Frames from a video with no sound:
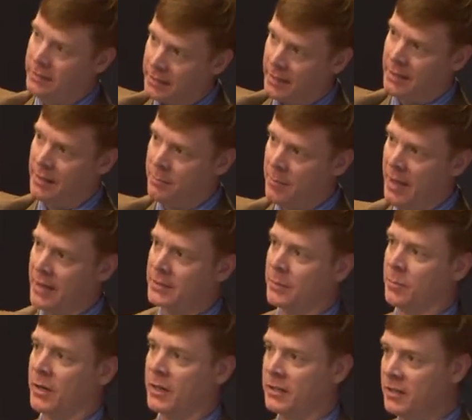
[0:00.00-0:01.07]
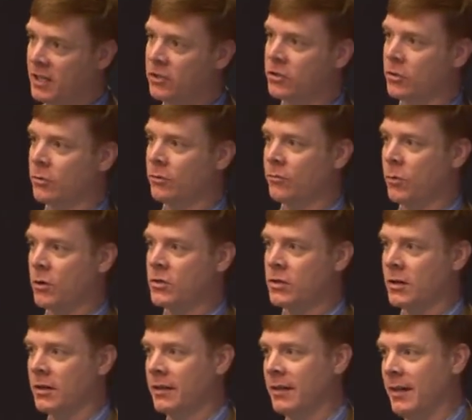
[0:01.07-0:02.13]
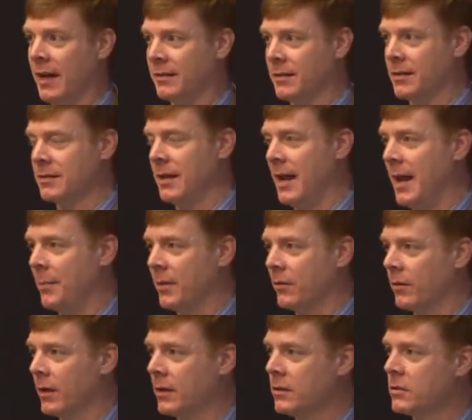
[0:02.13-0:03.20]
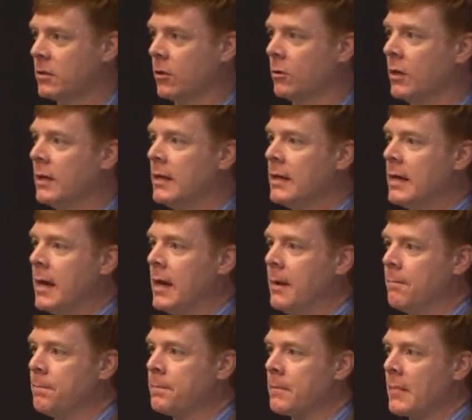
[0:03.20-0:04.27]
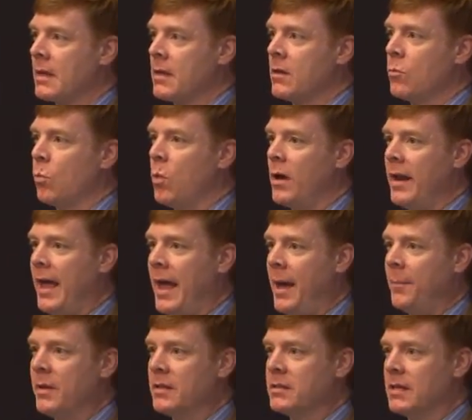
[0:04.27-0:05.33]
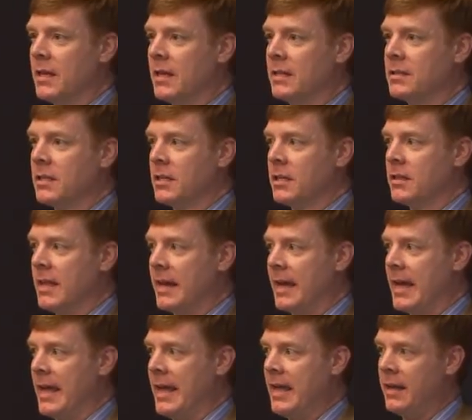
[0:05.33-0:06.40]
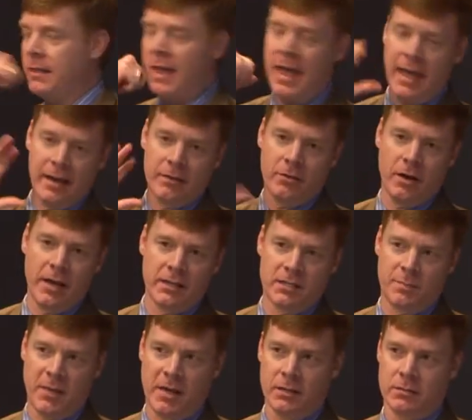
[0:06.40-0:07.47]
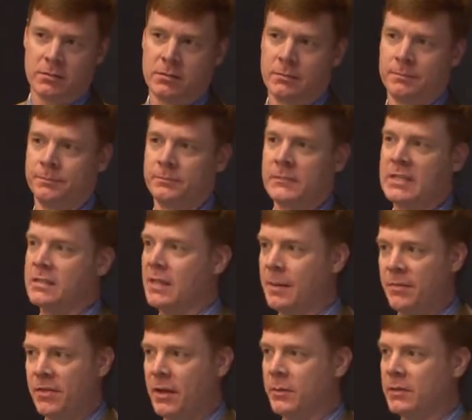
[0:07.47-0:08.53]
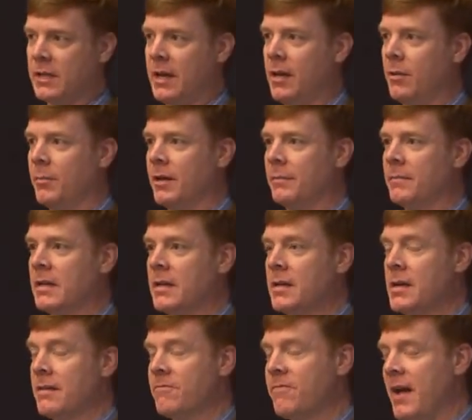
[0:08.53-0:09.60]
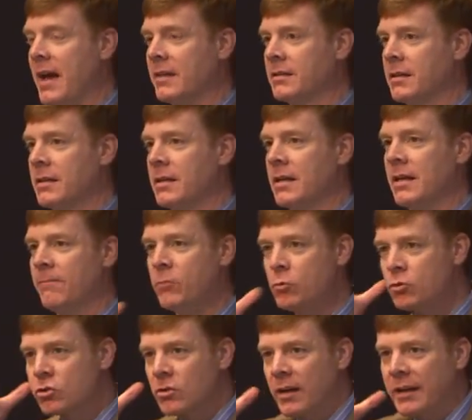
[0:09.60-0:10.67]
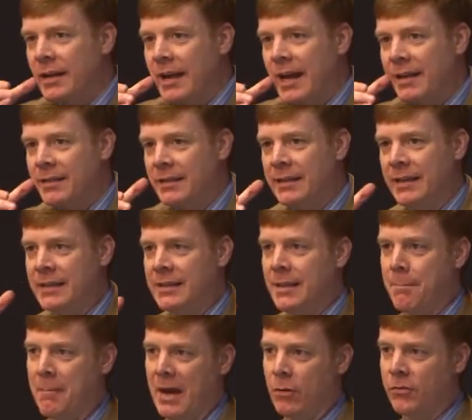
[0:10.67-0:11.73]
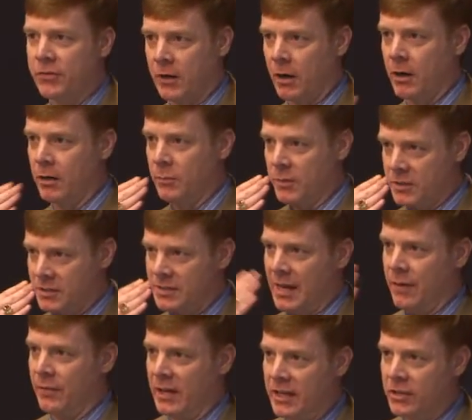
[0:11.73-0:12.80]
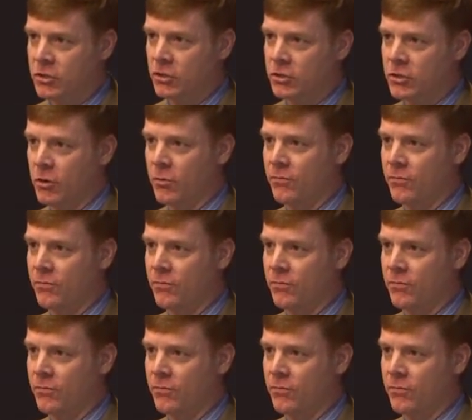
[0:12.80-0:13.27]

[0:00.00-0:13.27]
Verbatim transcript: and then impact the brain tissue. Unfortunately, that doesn't happen, right? So um, what happens is they get hit in the head and their head spins. Same thing with the helmet. In fact, if you strike an athlete in the mouth guard, which is now an inch or so